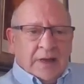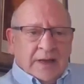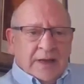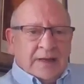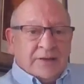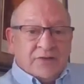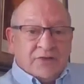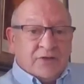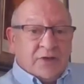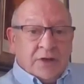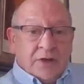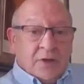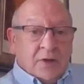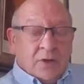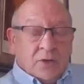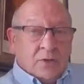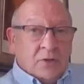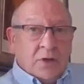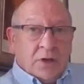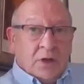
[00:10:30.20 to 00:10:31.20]
ask
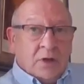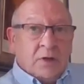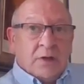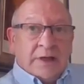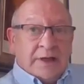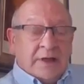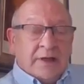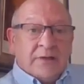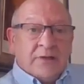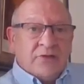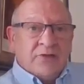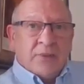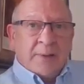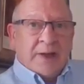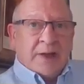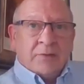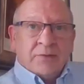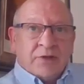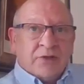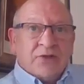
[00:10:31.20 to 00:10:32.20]
your colleagues
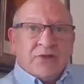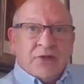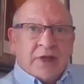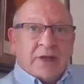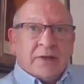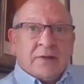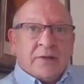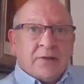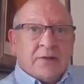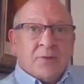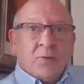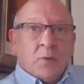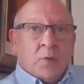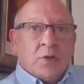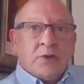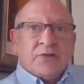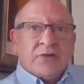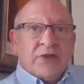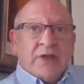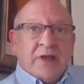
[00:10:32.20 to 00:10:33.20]
about the standard and
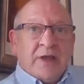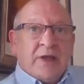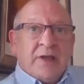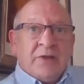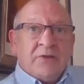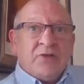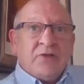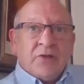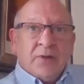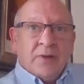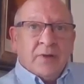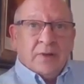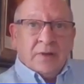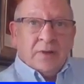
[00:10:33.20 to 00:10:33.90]
what it is,